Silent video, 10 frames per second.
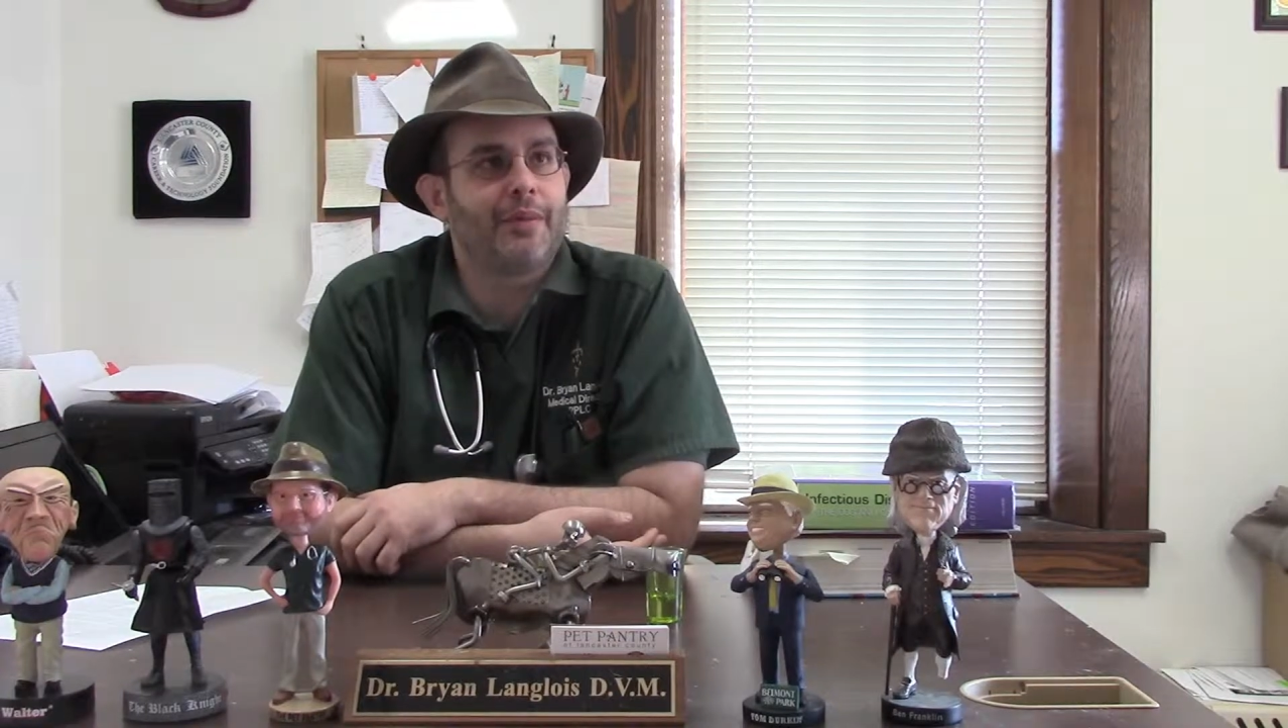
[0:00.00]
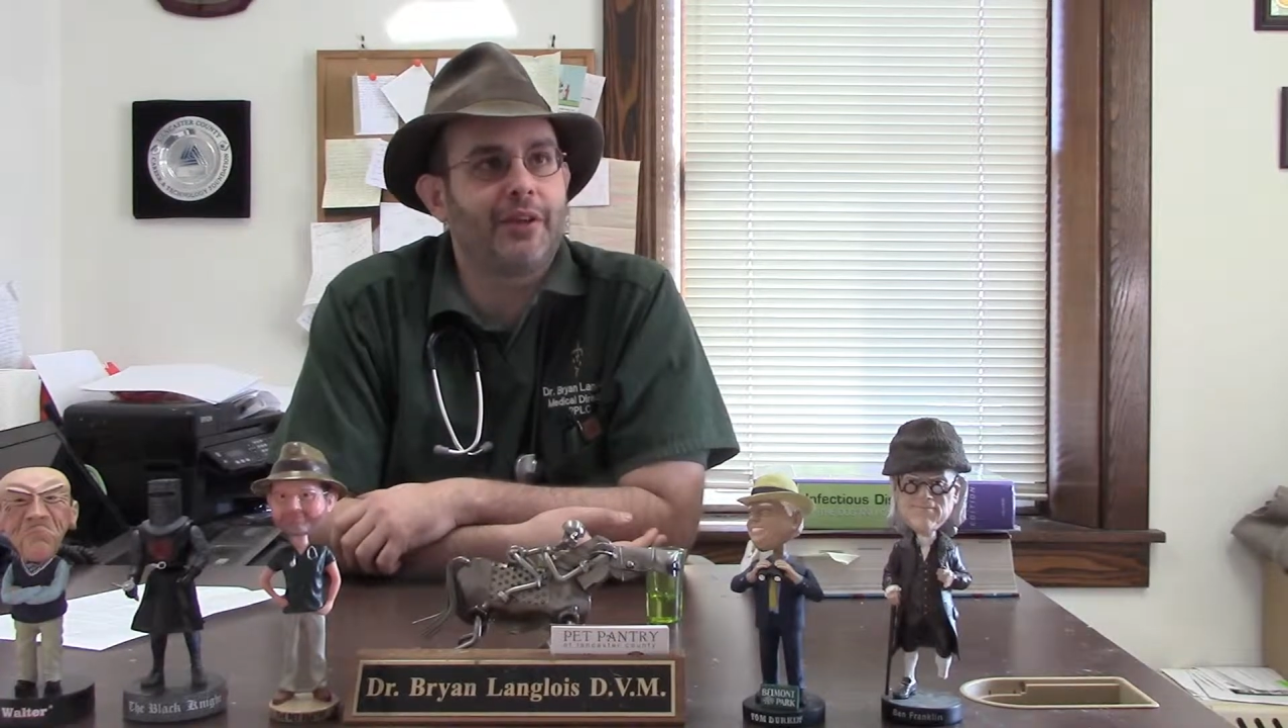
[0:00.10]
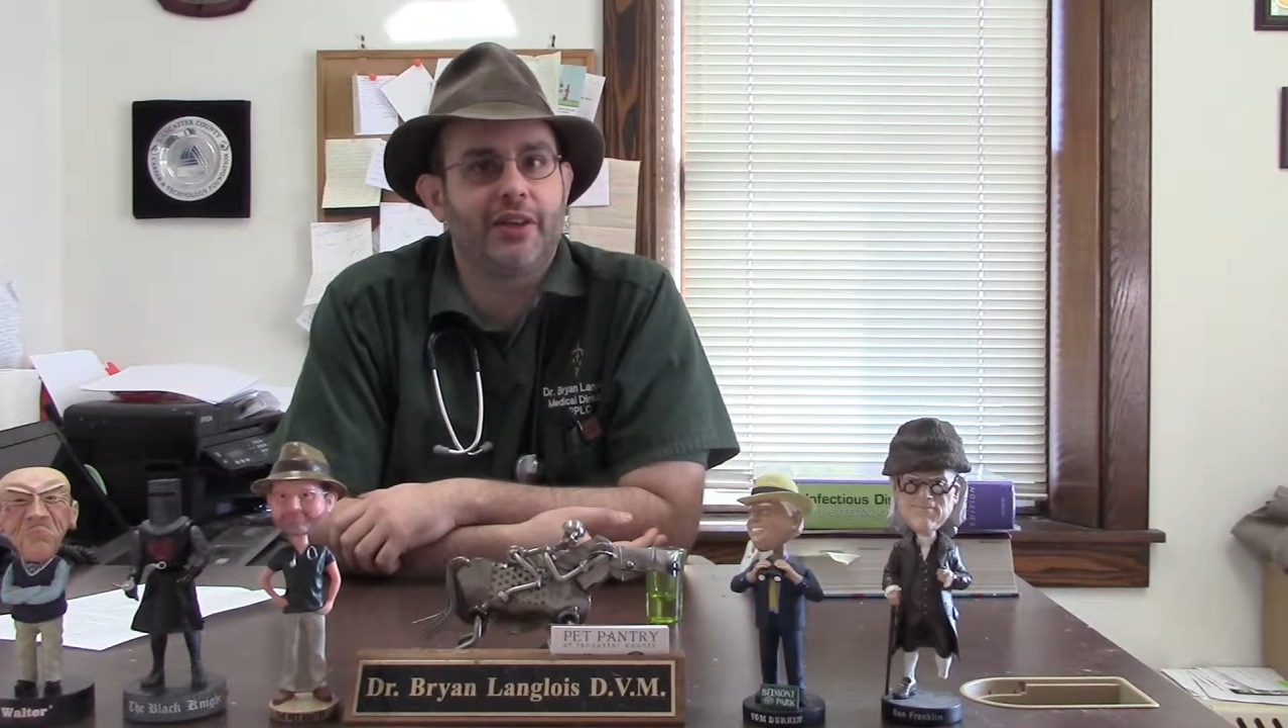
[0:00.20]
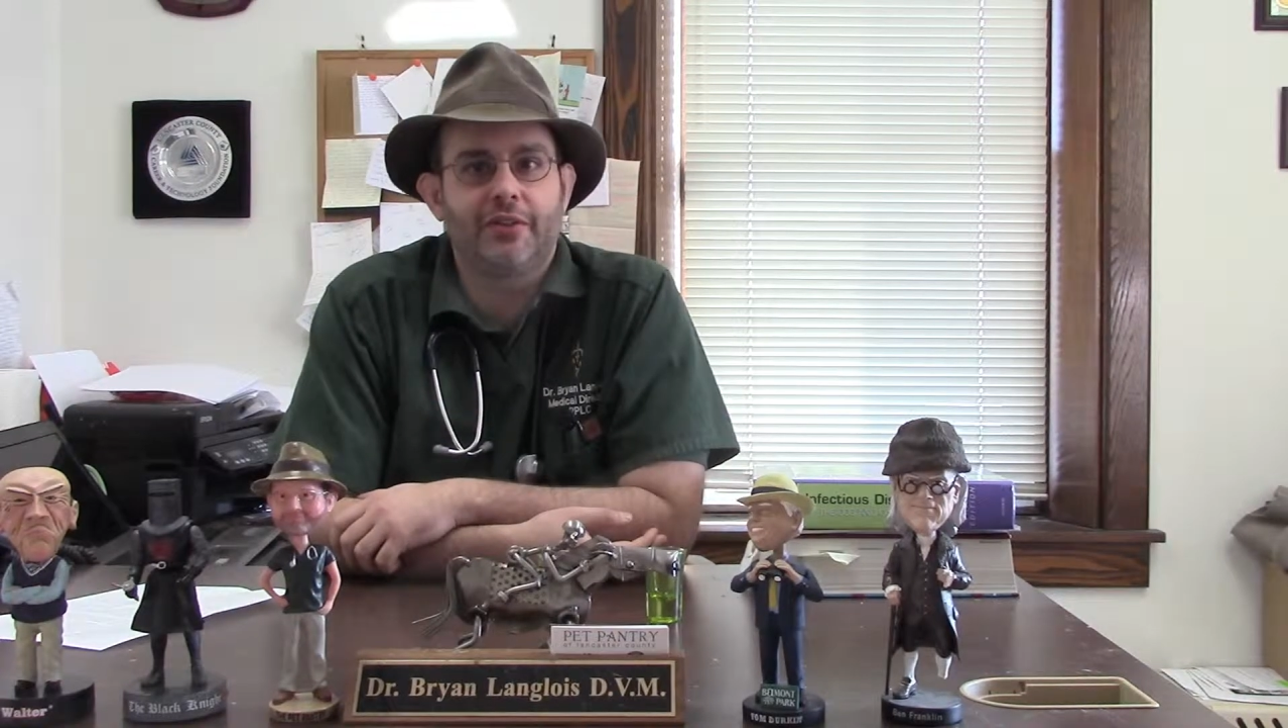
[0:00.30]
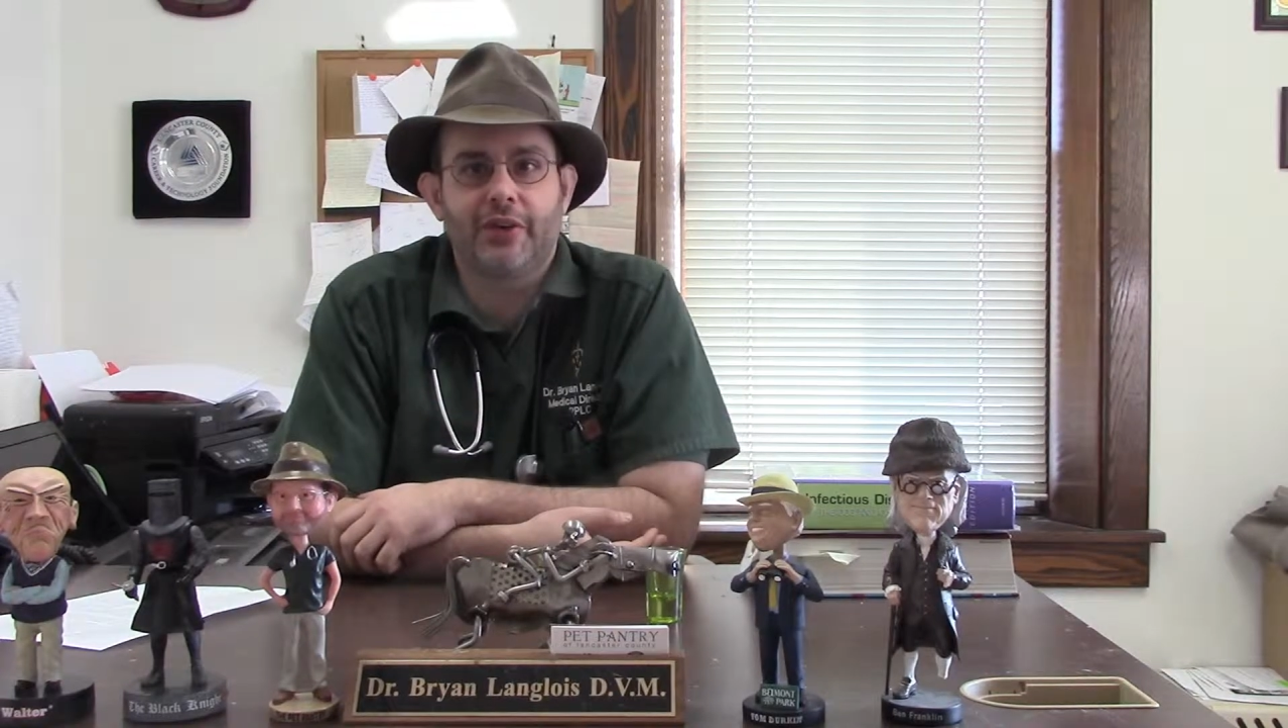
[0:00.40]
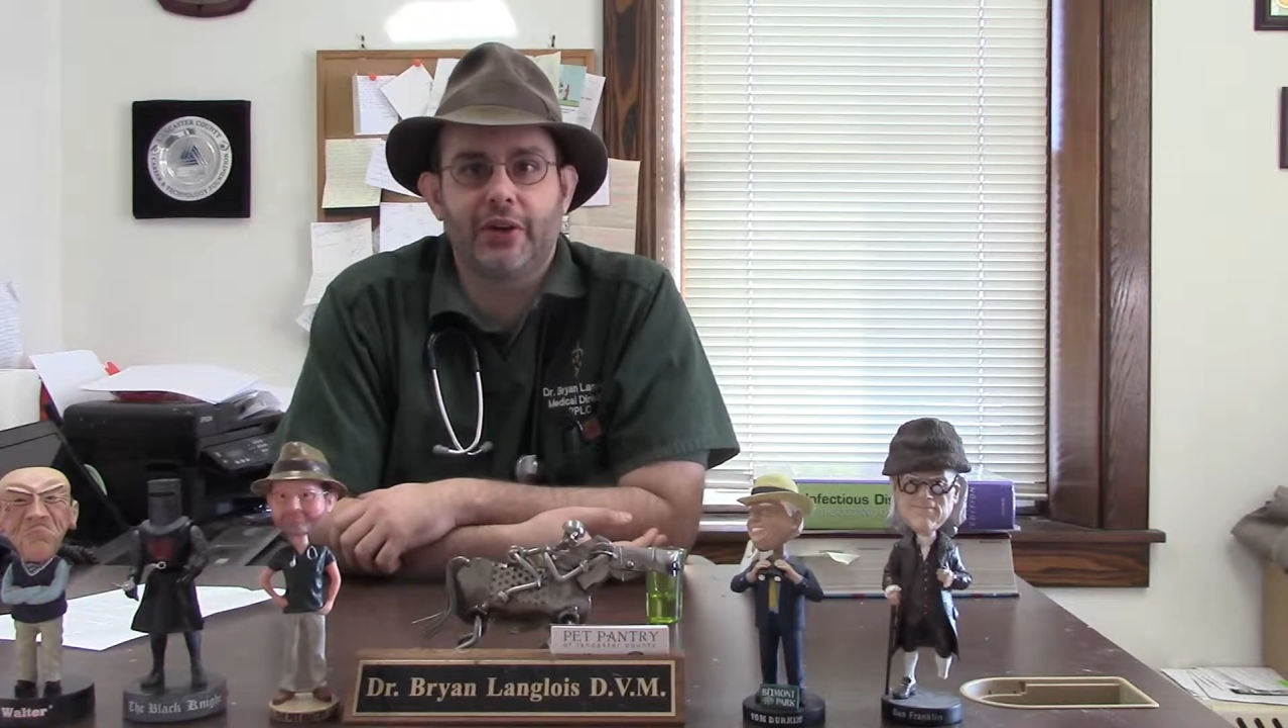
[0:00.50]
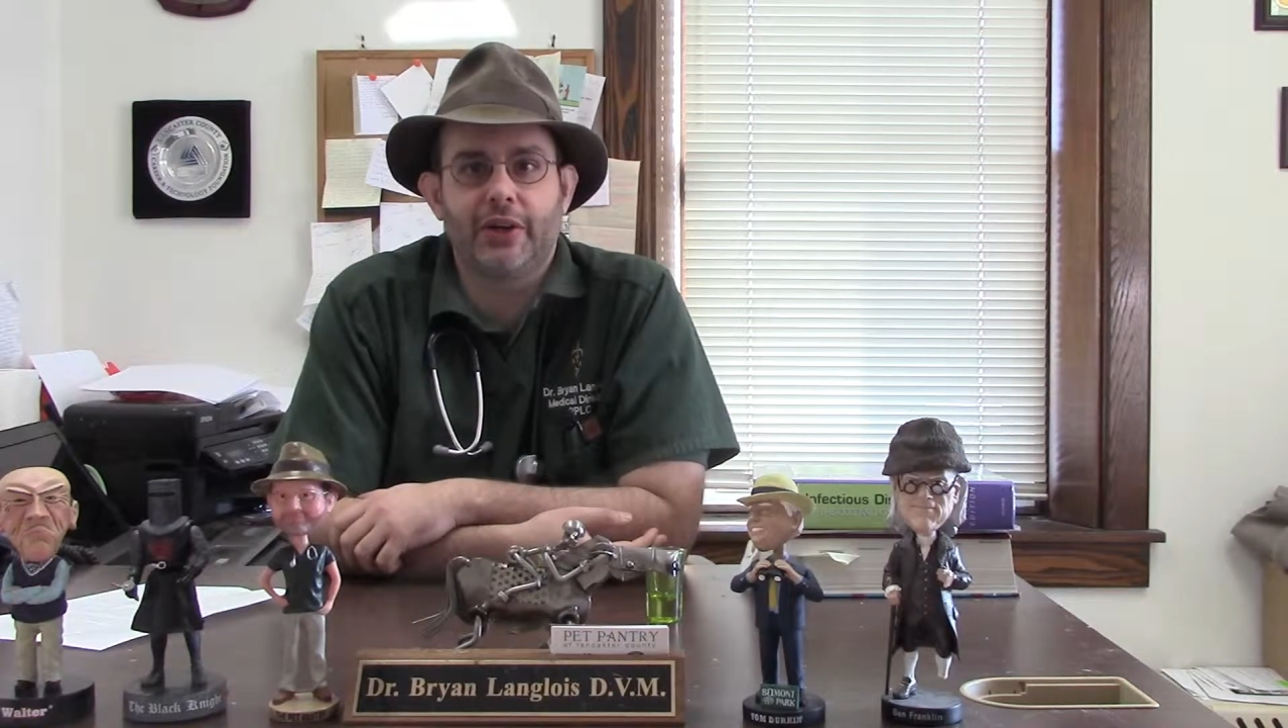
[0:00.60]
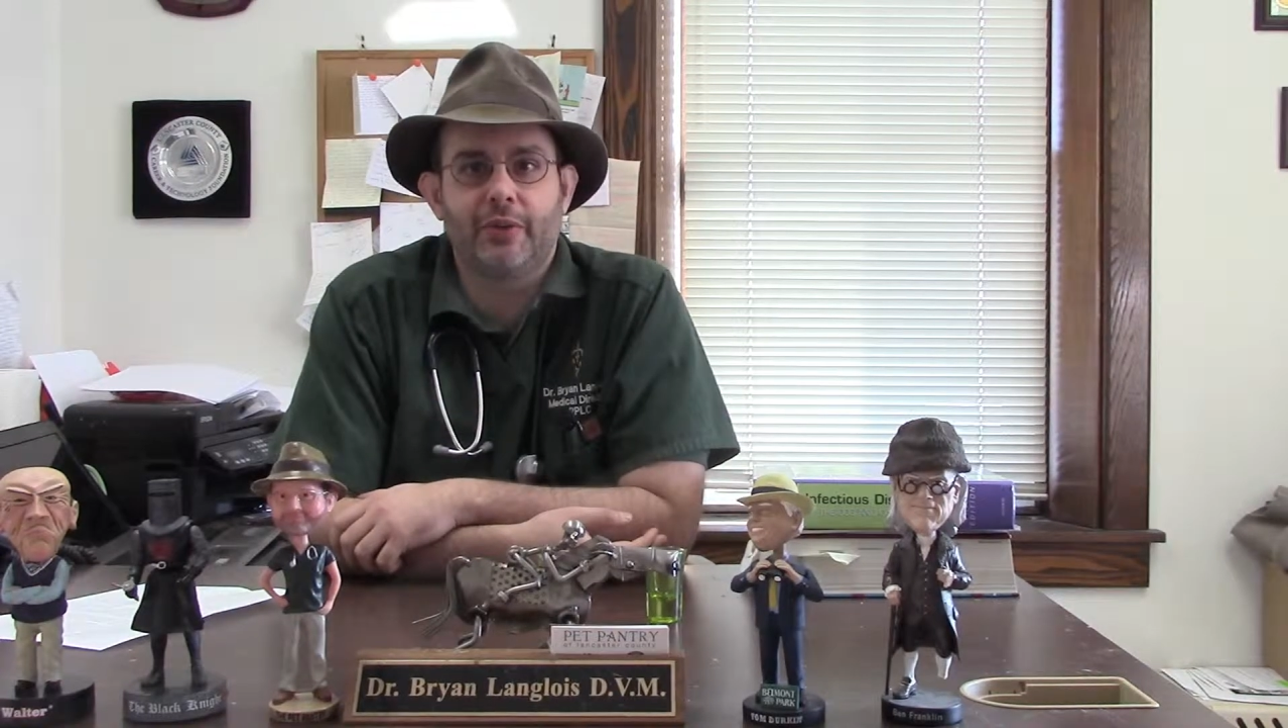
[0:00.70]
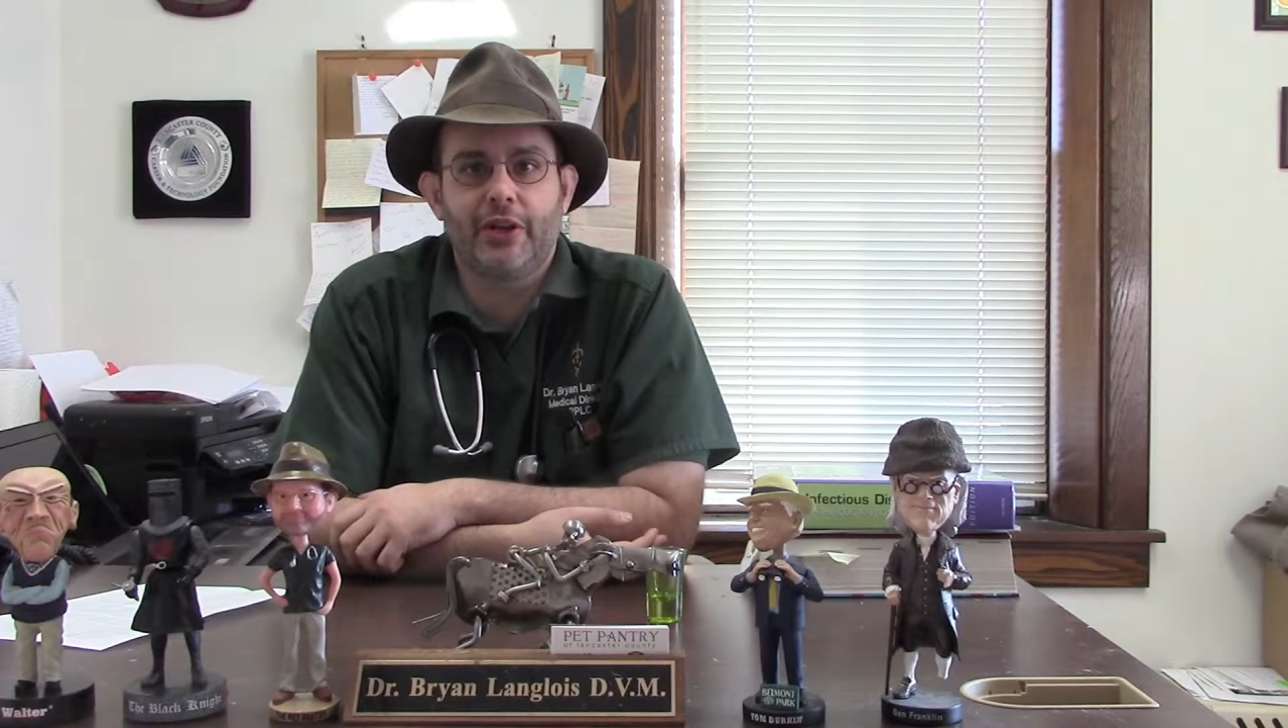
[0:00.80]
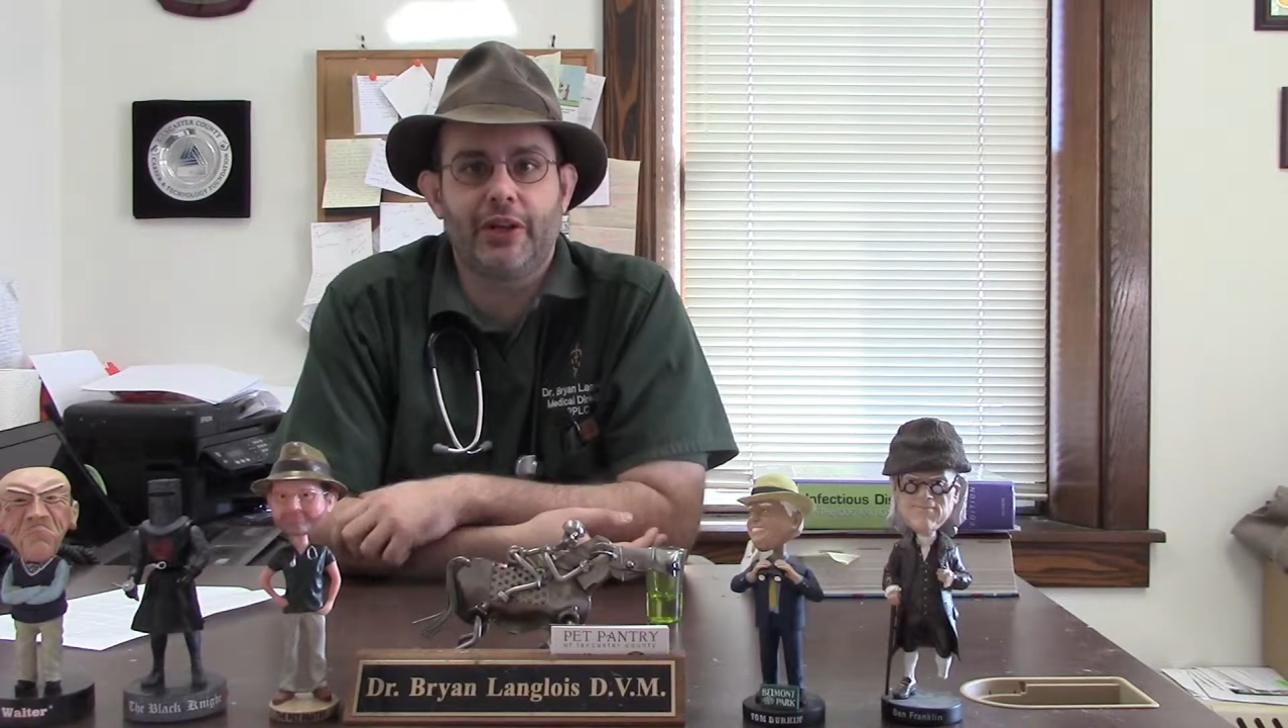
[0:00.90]
being
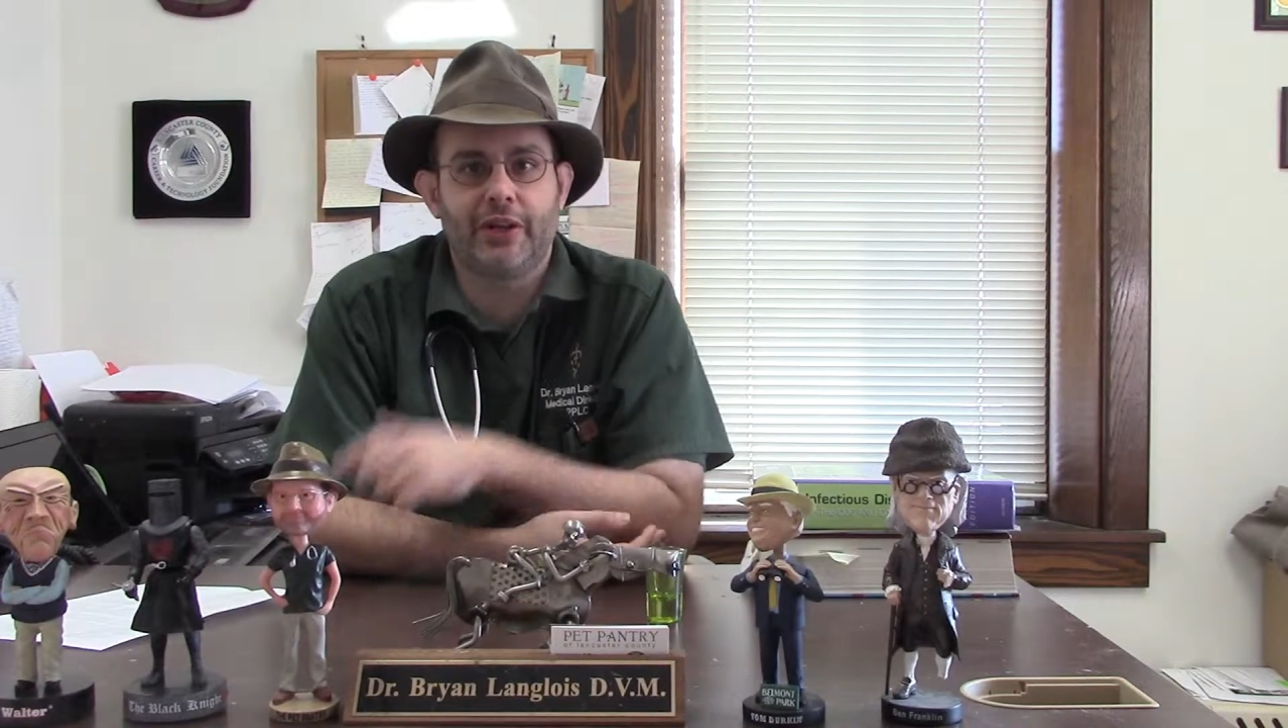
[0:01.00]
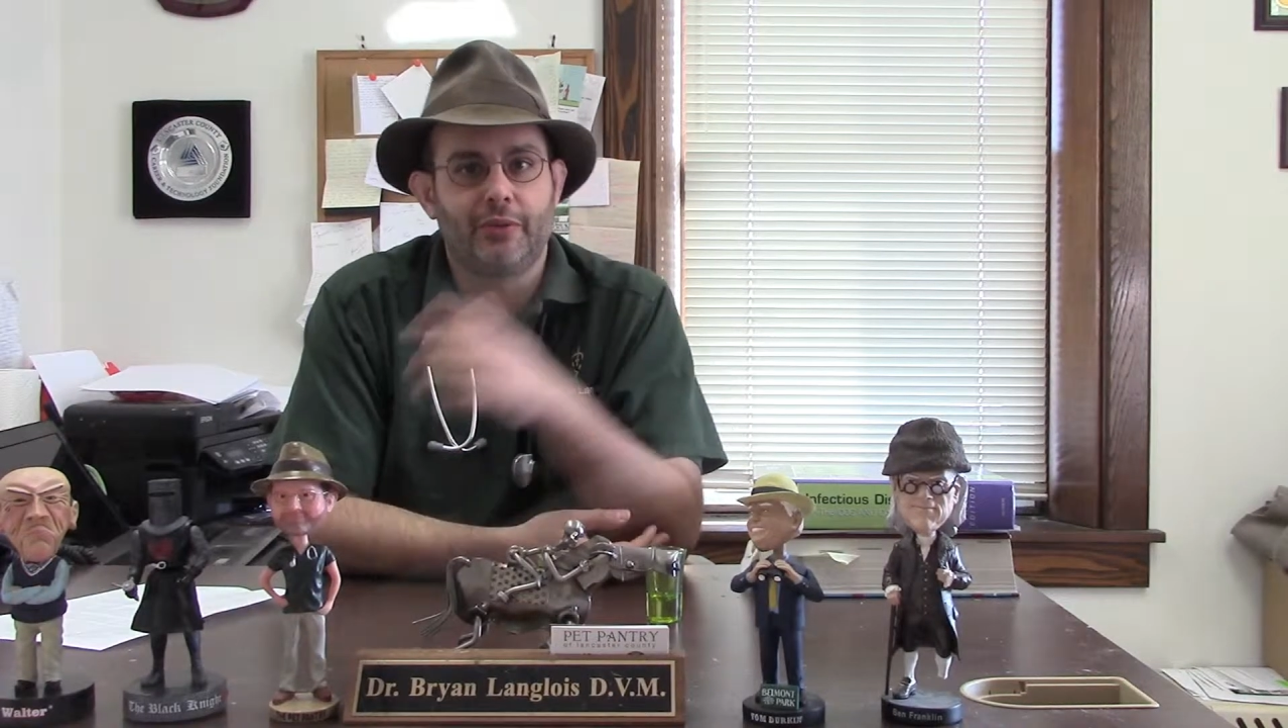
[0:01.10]
very windy,